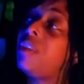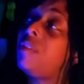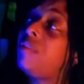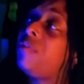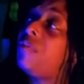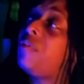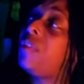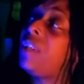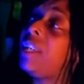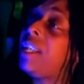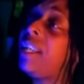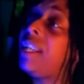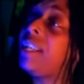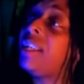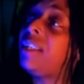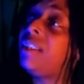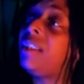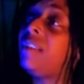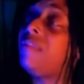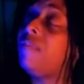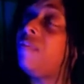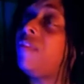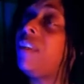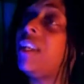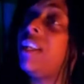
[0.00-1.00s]

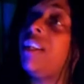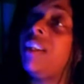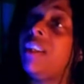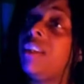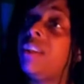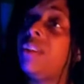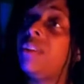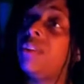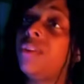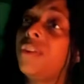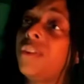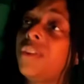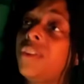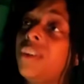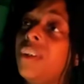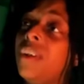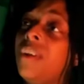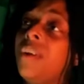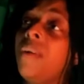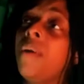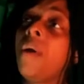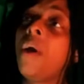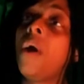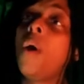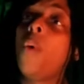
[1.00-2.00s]
freaking videos
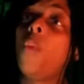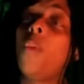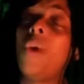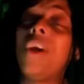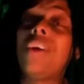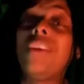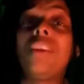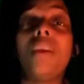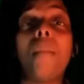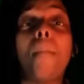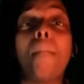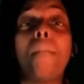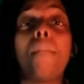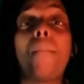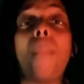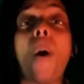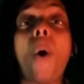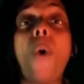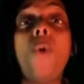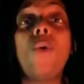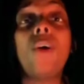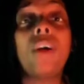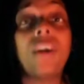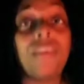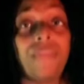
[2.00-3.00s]
where the
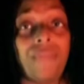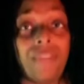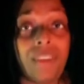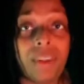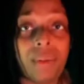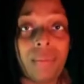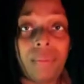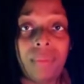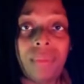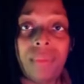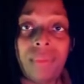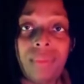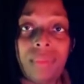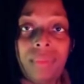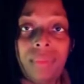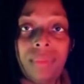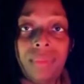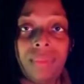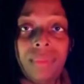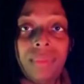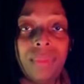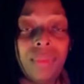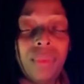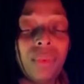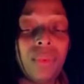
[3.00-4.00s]
bulk of them
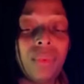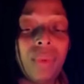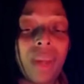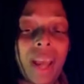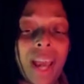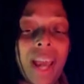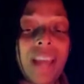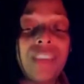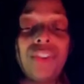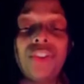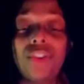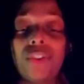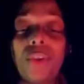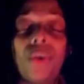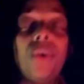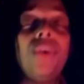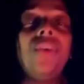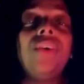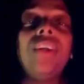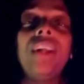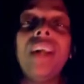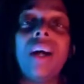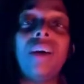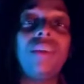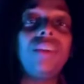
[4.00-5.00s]
has
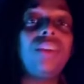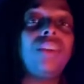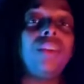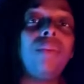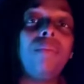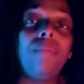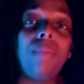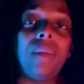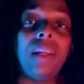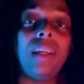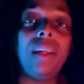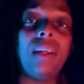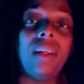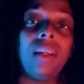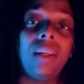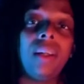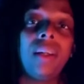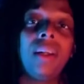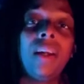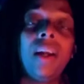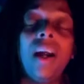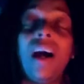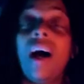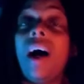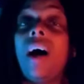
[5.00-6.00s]
turned out to be
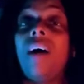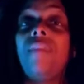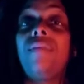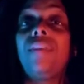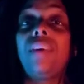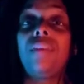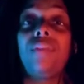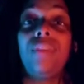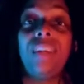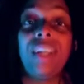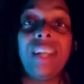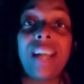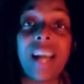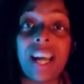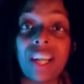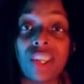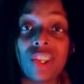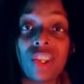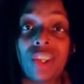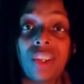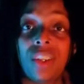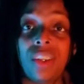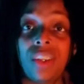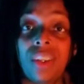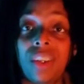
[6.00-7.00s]
of the
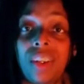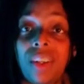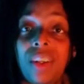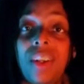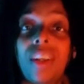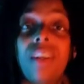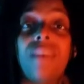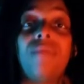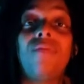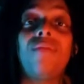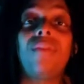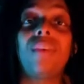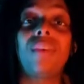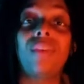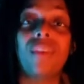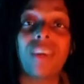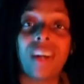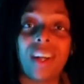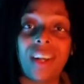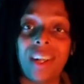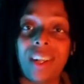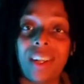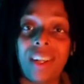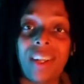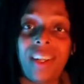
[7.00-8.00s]
reaction
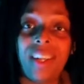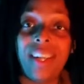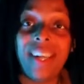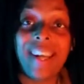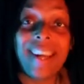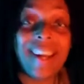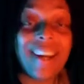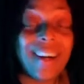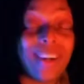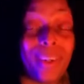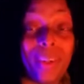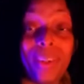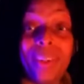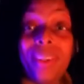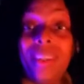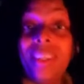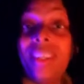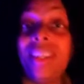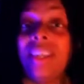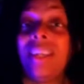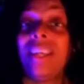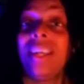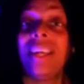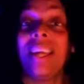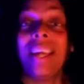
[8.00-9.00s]
variety. Now,
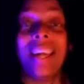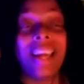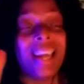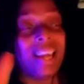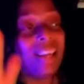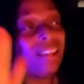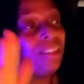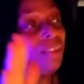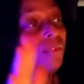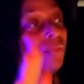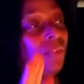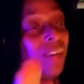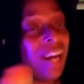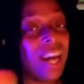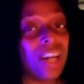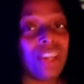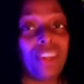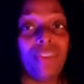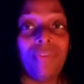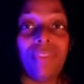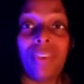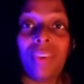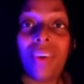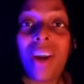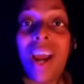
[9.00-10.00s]
the
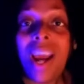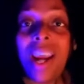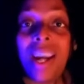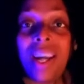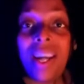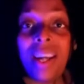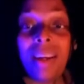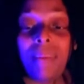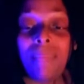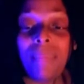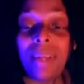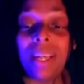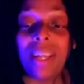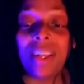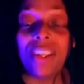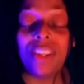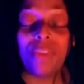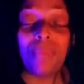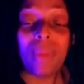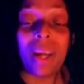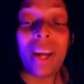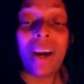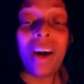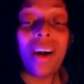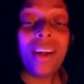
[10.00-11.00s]
reaction variety, because
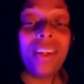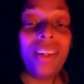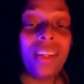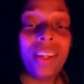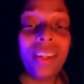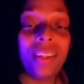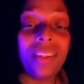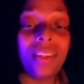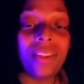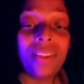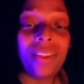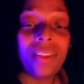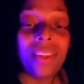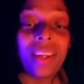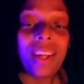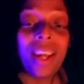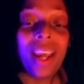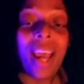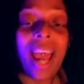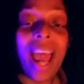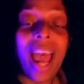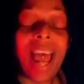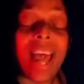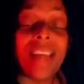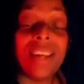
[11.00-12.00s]
my audience
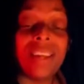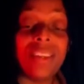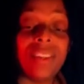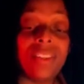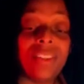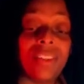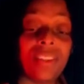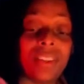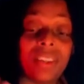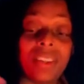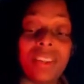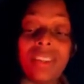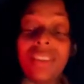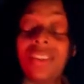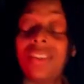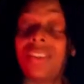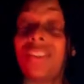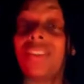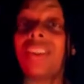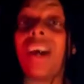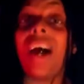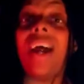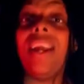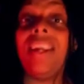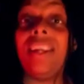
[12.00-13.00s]
has
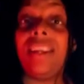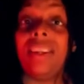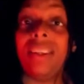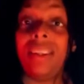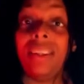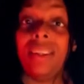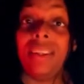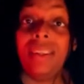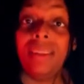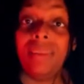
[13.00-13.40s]
decided